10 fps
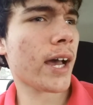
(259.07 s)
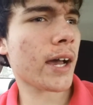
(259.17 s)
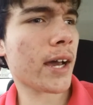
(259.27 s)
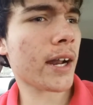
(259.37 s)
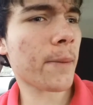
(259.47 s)

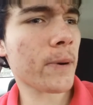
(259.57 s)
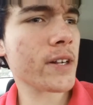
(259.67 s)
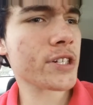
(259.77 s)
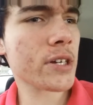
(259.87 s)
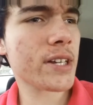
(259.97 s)
And I'm
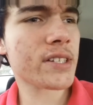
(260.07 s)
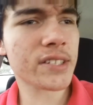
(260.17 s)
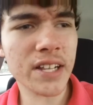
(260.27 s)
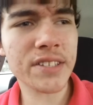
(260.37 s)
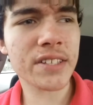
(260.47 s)
pretty sure he
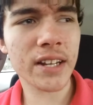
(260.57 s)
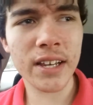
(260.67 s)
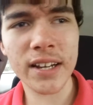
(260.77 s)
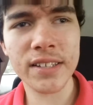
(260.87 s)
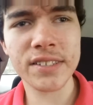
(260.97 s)
sensed it
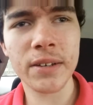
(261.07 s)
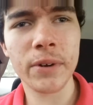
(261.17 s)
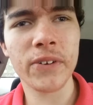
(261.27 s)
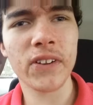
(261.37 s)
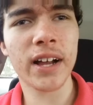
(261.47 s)
in us that
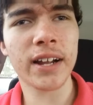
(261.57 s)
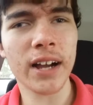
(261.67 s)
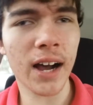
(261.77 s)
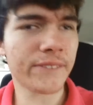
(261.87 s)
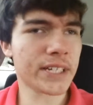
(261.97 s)
we were like,
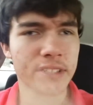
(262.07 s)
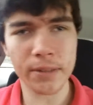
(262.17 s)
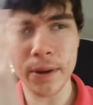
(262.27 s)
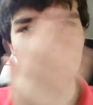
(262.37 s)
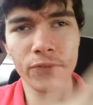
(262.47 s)

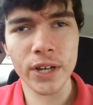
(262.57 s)
obviously by my